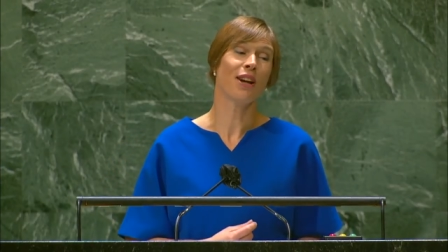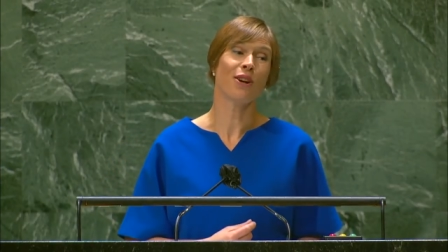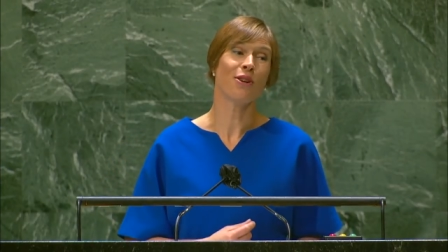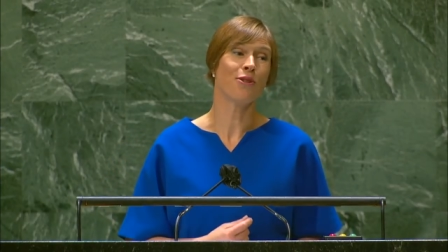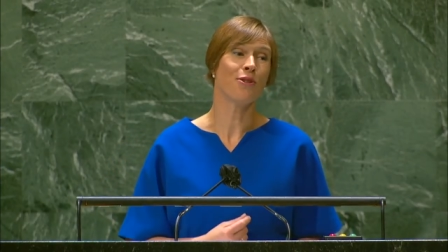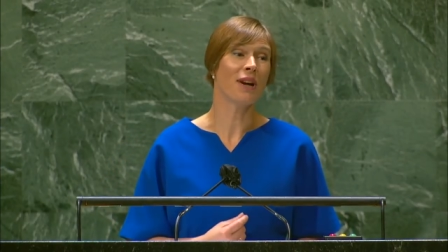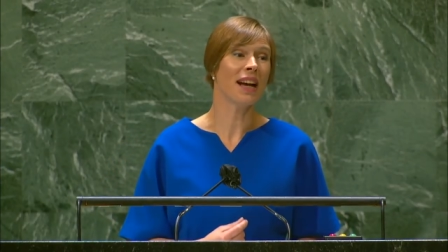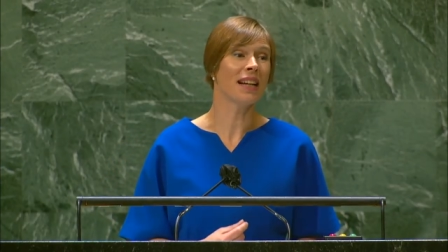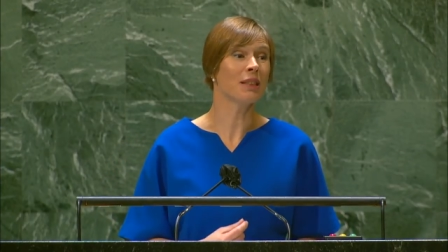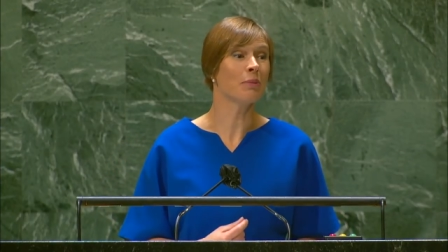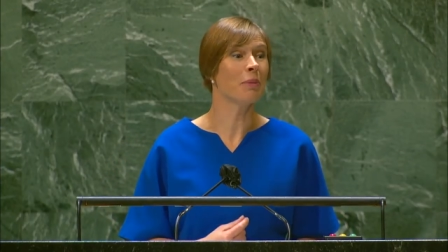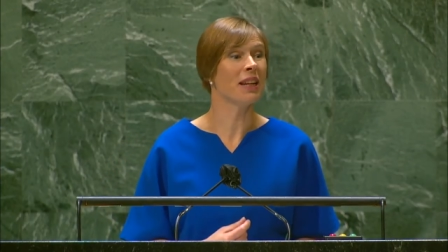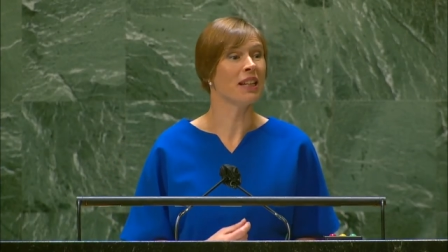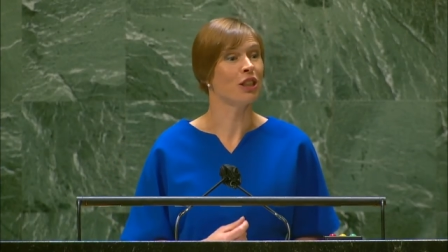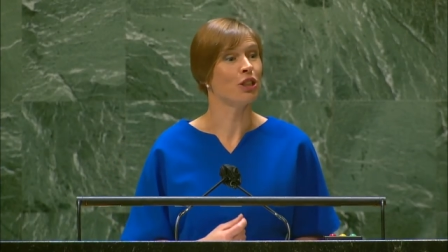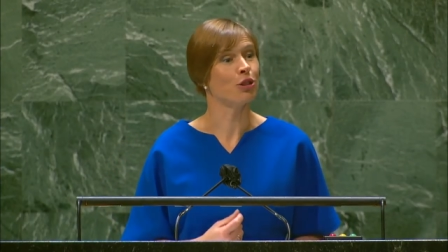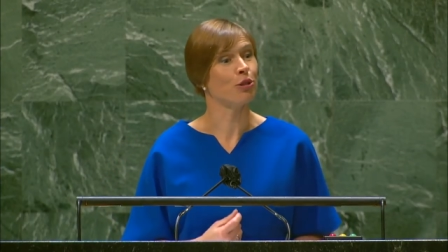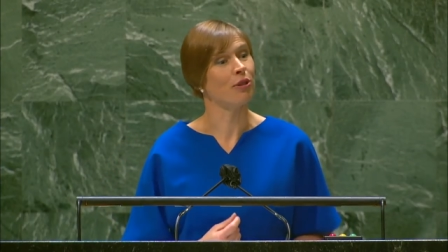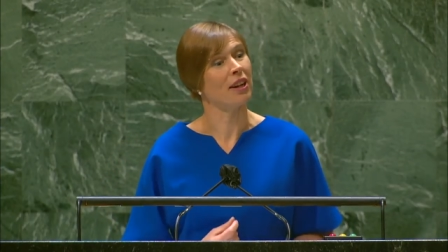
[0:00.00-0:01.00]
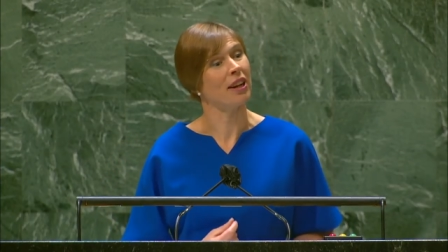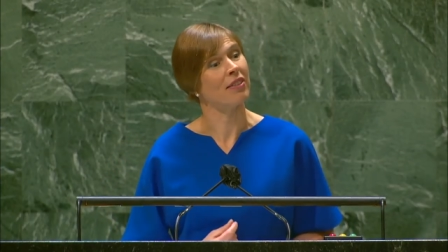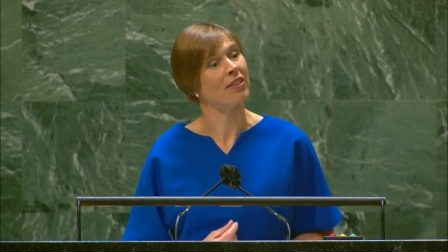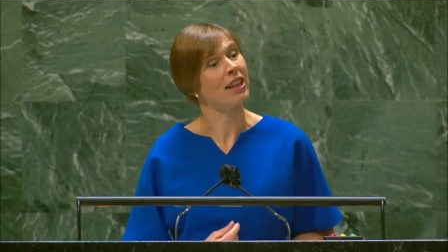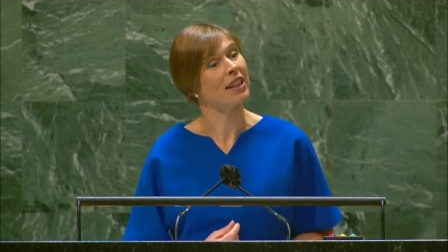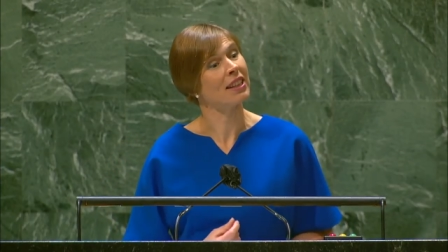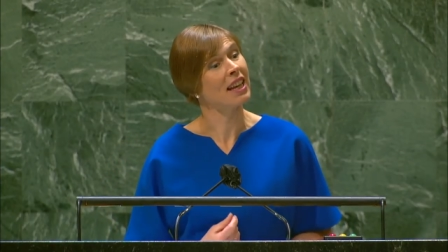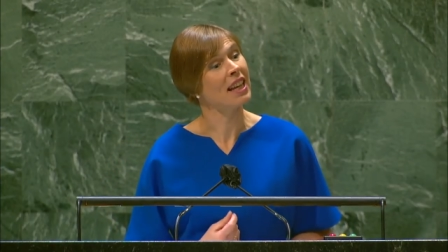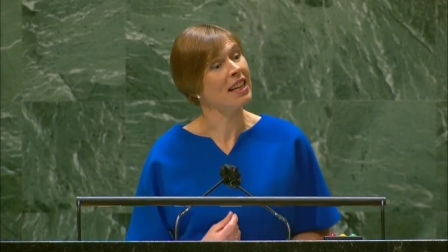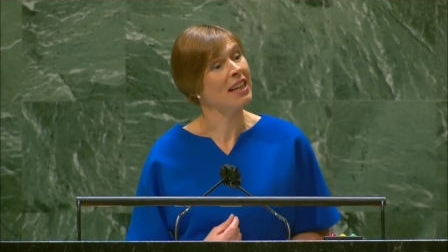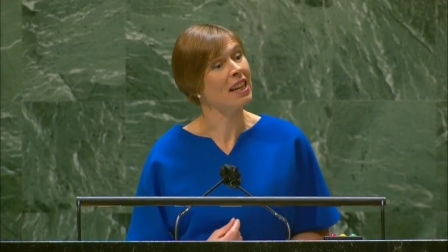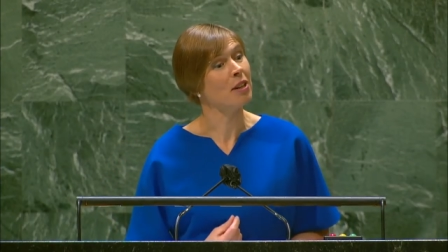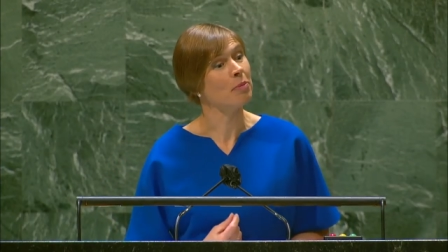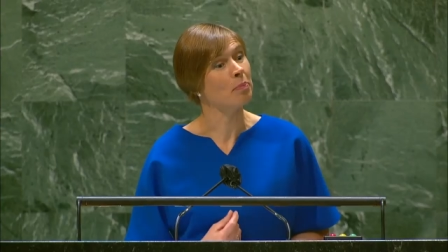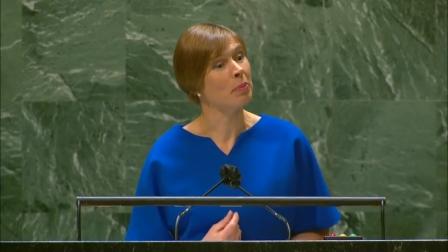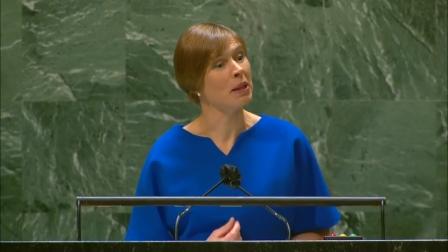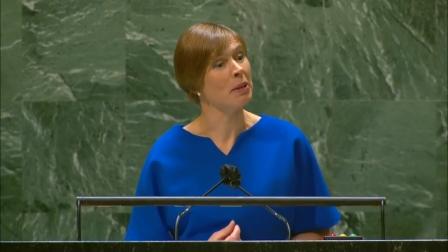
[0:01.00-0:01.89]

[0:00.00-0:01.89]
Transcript: who has made sure that Kenyan